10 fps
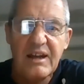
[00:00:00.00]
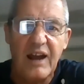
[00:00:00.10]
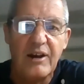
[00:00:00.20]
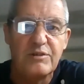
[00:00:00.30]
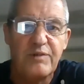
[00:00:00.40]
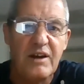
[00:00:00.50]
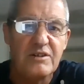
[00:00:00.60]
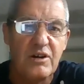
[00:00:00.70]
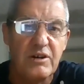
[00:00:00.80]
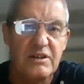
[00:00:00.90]
And as far
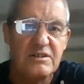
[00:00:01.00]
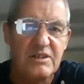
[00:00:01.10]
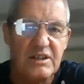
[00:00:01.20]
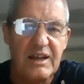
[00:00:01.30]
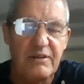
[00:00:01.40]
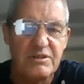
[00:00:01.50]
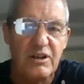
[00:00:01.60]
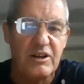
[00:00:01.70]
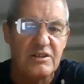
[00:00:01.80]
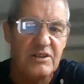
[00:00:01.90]
as I could see, that was
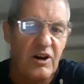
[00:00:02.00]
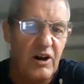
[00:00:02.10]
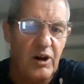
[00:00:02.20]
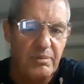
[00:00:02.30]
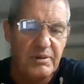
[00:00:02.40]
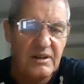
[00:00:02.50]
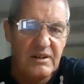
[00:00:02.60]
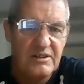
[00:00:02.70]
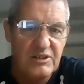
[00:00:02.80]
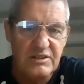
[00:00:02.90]
like a psyop
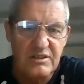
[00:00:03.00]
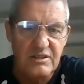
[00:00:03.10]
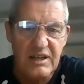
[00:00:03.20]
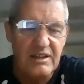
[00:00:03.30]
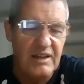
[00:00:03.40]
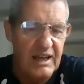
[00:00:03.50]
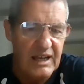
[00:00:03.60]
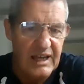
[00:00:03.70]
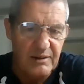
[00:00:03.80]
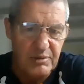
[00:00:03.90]
just to scare the
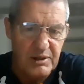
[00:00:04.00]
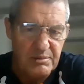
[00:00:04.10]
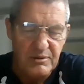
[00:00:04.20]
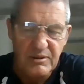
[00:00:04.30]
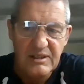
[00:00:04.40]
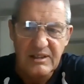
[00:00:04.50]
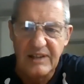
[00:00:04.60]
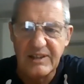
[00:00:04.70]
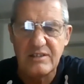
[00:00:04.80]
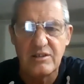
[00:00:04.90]
hell out of people.
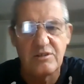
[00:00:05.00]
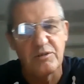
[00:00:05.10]
And that's the